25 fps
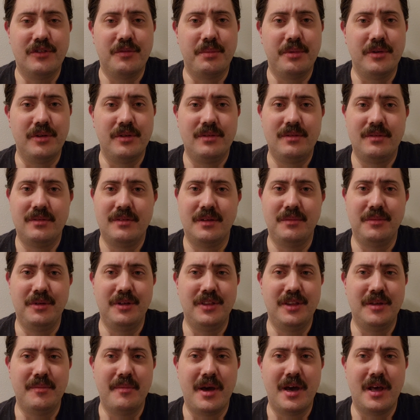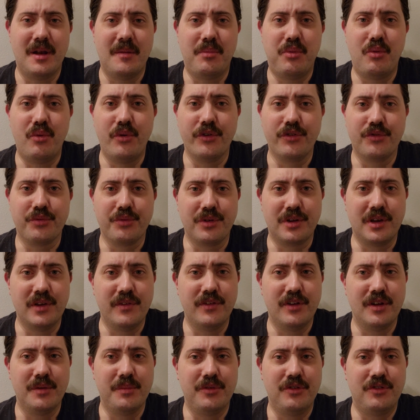but I mean the amount of points we're
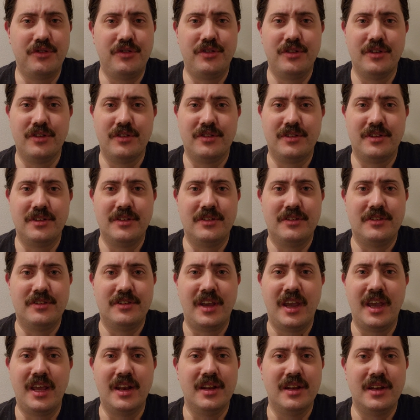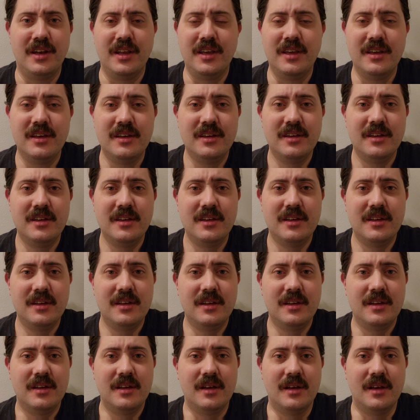giving up is just insanity.
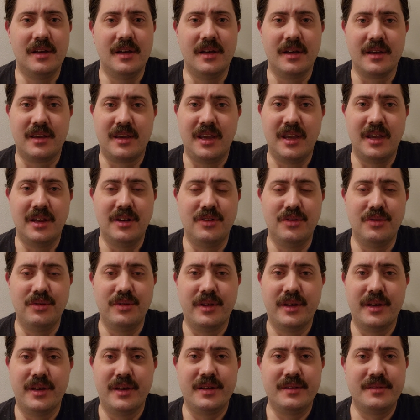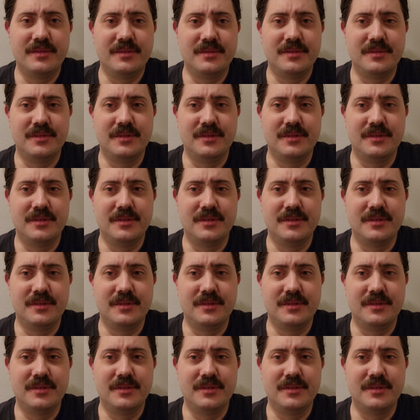Can't do that.